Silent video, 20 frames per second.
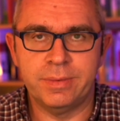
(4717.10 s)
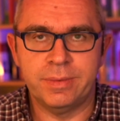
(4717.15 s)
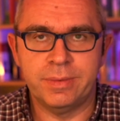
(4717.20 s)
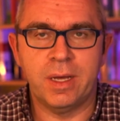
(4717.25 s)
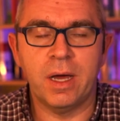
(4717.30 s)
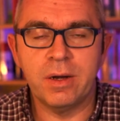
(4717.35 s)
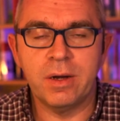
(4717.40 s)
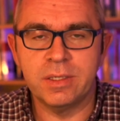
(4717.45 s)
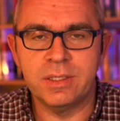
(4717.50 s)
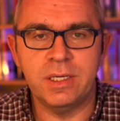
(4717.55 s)

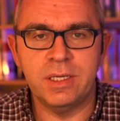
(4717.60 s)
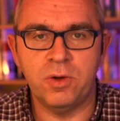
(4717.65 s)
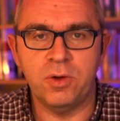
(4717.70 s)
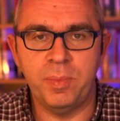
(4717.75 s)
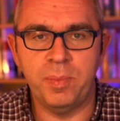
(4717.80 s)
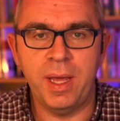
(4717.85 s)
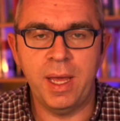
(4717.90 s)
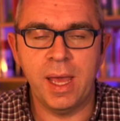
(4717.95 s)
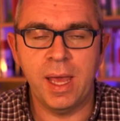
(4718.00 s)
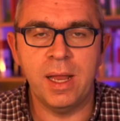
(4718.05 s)
currency
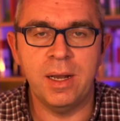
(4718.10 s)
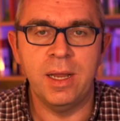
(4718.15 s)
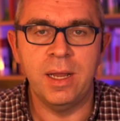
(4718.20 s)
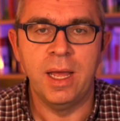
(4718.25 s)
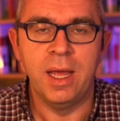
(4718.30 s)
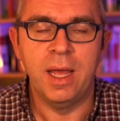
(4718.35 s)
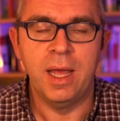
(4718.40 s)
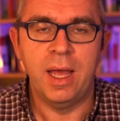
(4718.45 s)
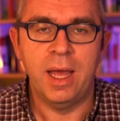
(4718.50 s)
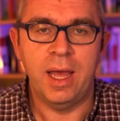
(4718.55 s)
you're paying
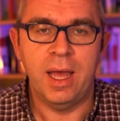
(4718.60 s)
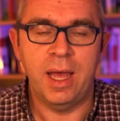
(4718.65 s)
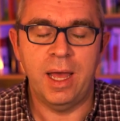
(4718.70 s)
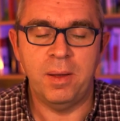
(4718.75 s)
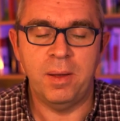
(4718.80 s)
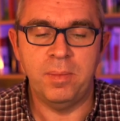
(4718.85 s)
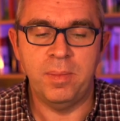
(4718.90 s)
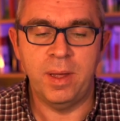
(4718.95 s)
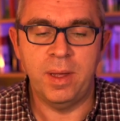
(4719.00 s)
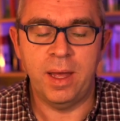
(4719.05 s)
in.
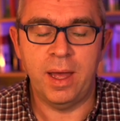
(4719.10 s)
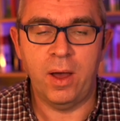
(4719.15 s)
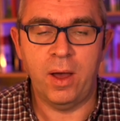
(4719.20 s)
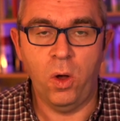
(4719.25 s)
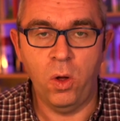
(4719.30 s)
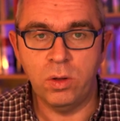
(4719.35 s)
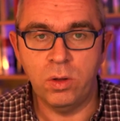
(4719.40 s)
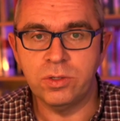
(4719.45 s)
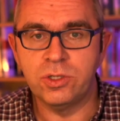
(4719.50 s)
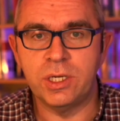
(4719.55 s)

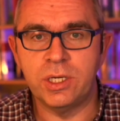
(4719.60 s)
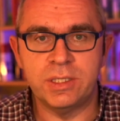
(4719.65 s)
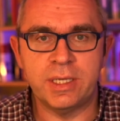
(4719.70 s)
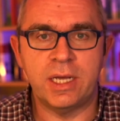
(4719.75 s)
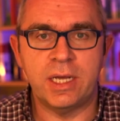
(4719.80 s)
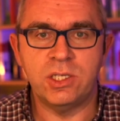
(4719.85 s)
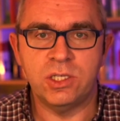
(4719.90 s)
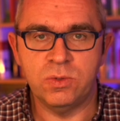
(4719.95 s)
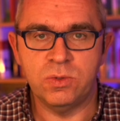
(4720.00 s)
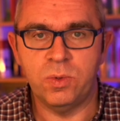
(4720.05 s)
All
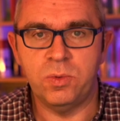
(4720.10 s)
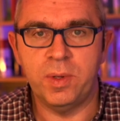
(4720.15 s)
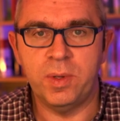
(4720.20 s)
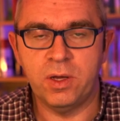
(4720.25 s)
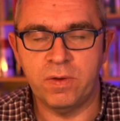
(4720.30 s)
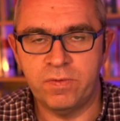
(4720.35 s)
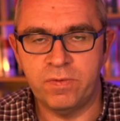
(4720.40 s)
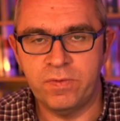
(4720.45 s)
transactions would be